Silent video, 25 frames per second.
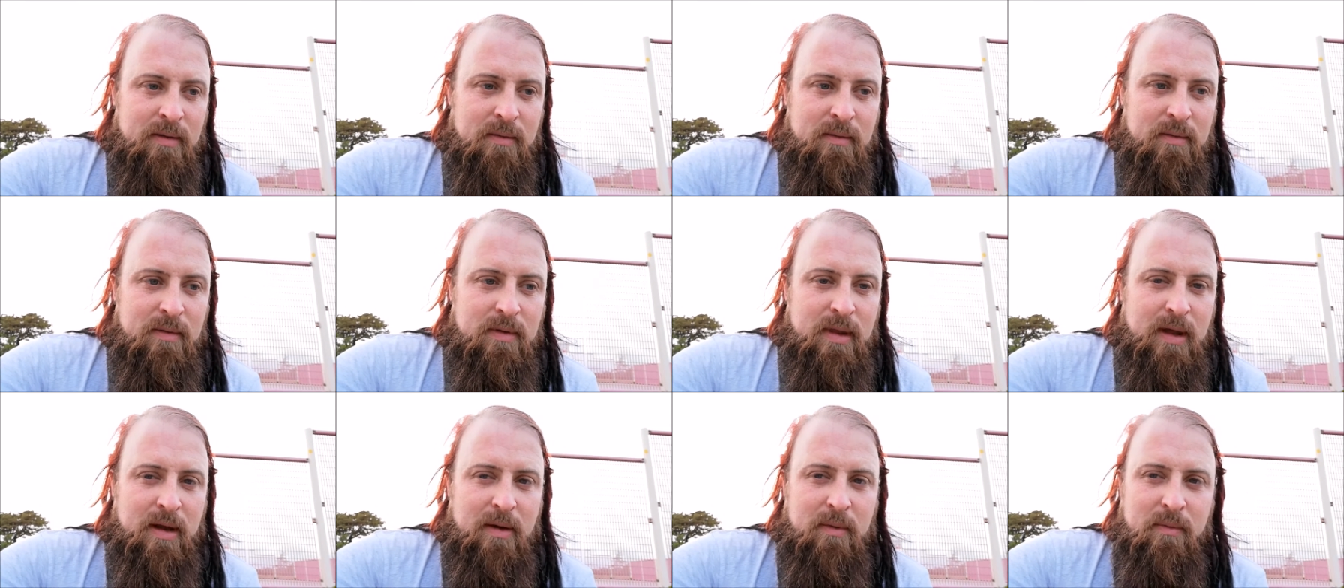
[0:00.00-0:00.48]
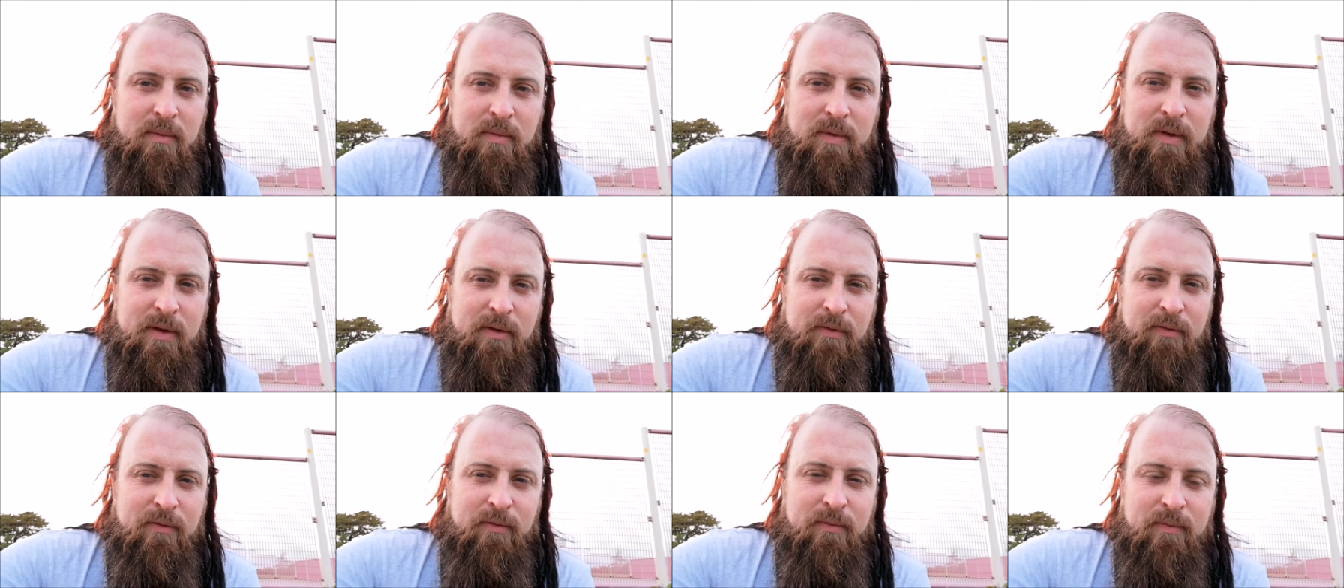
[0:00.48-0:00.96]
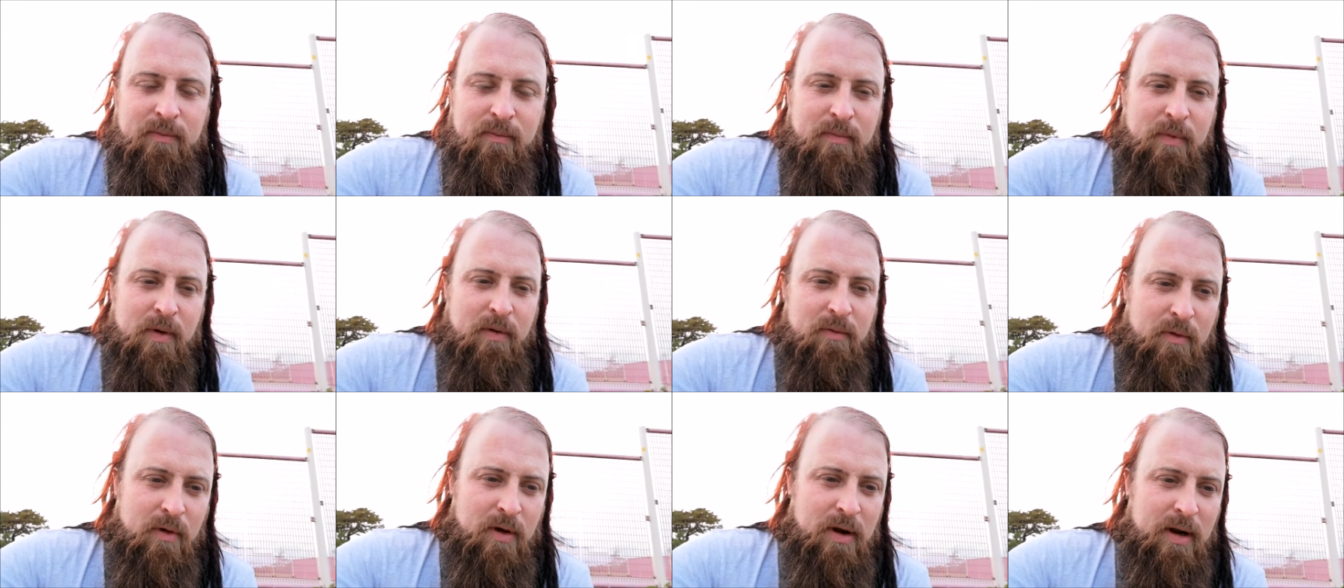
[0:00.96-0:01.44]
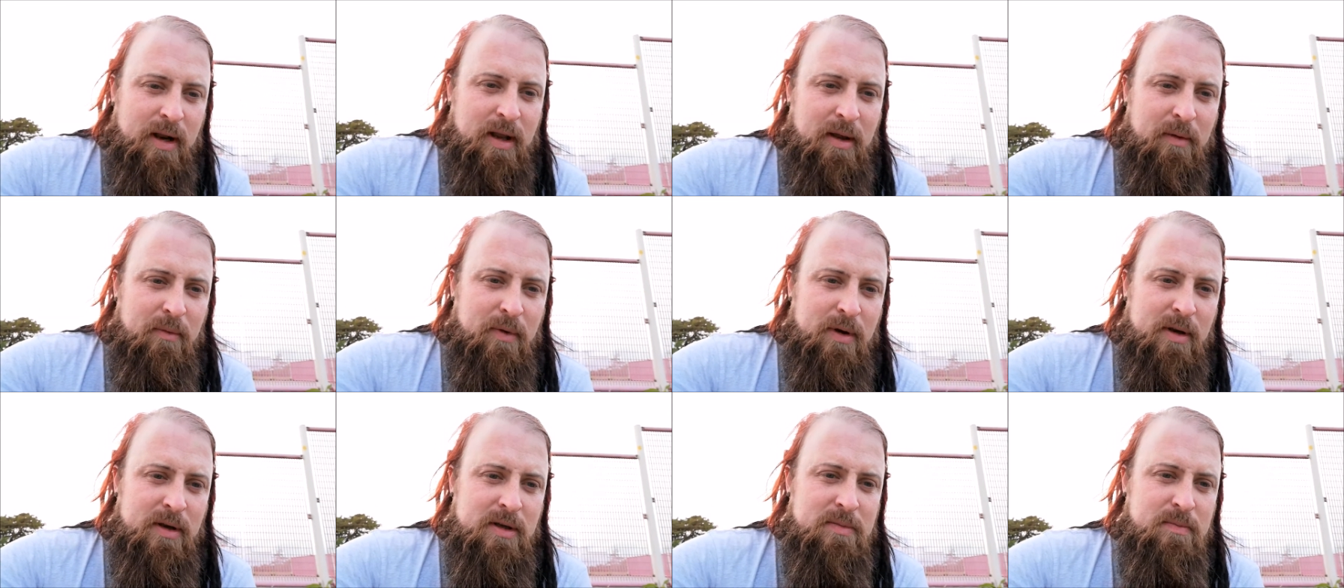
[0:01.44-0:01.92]
without this my right leg
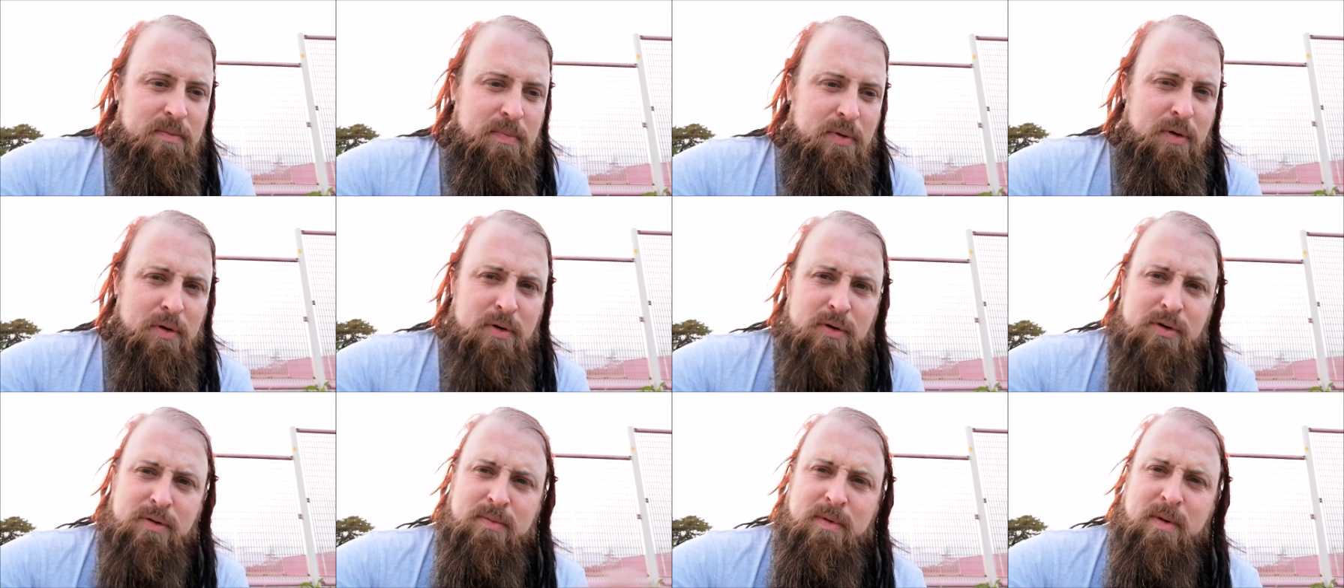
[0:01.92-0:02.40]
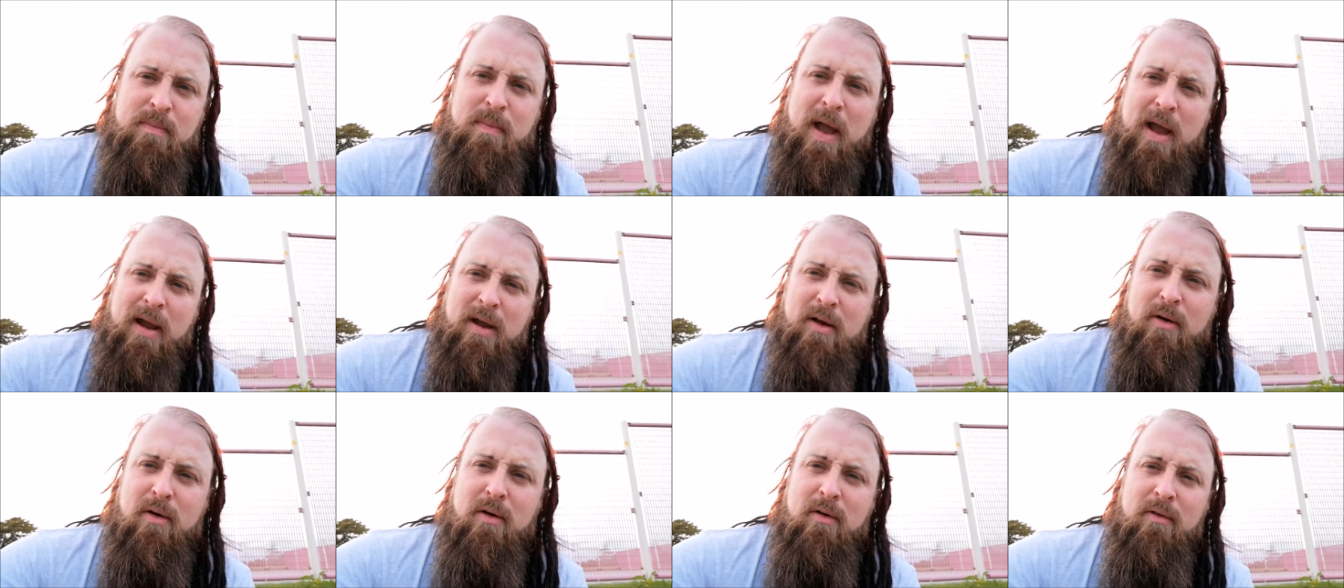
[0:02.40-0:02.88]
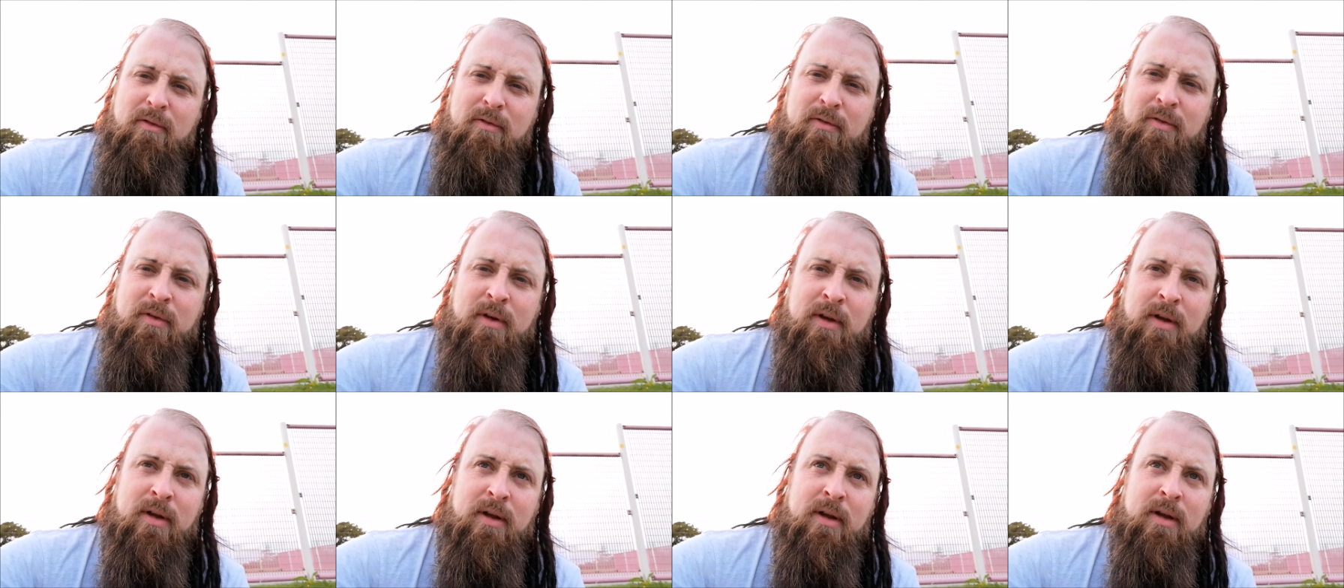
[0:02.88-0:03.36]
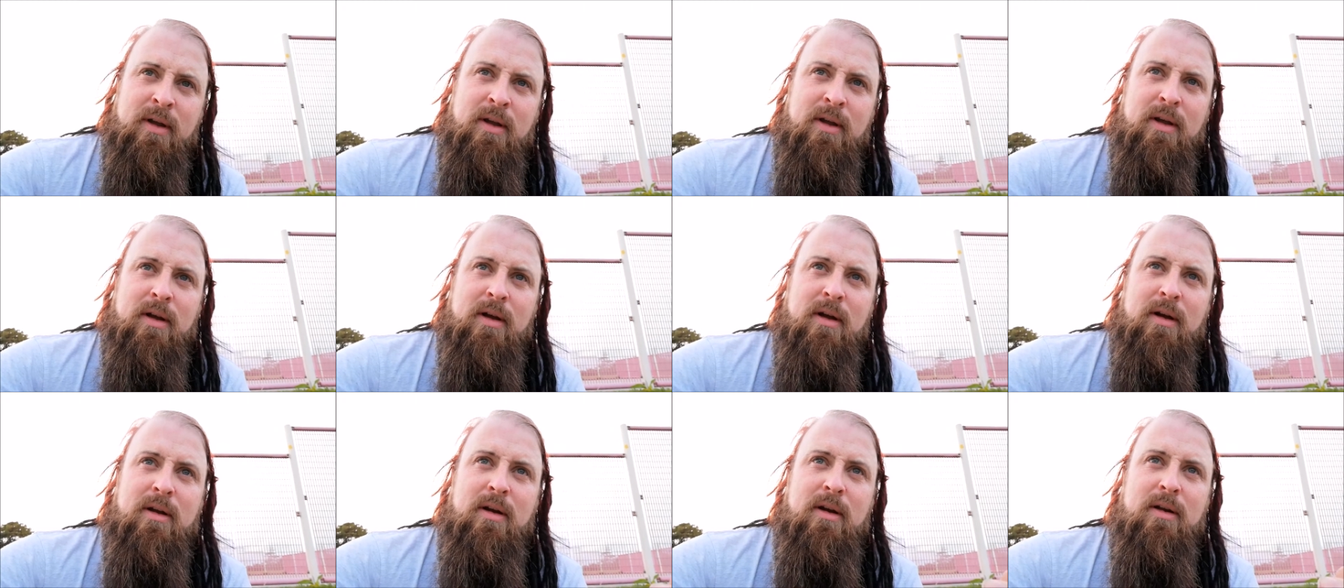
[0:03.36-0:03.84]
wanting to push me back off.
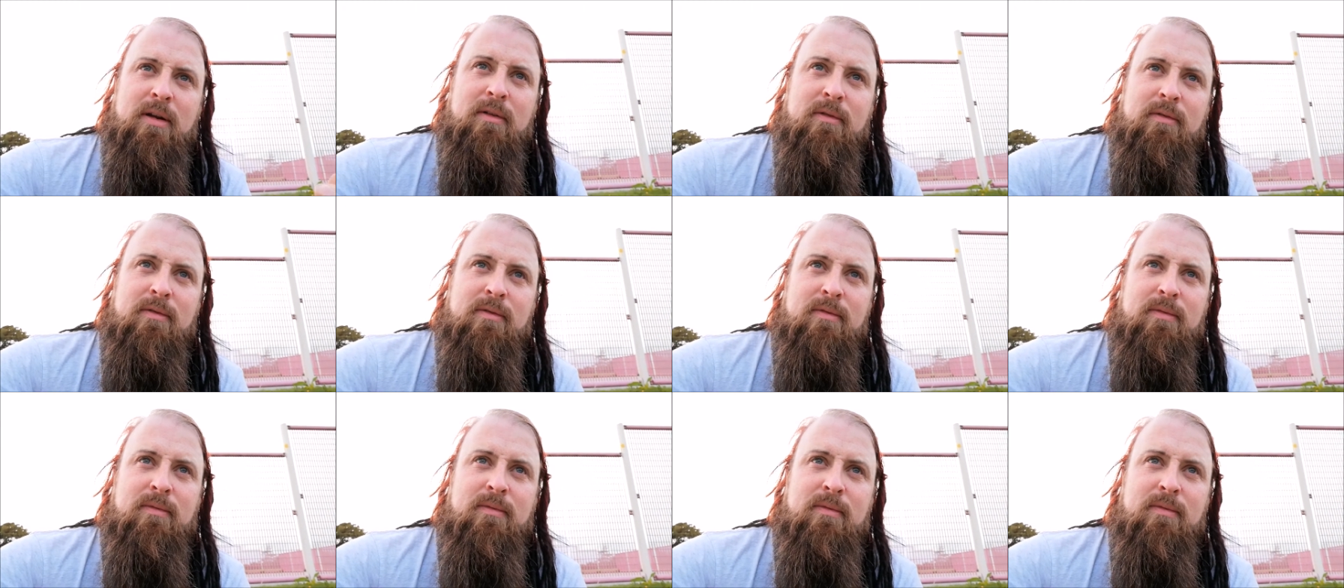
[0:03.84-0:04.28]
I kind of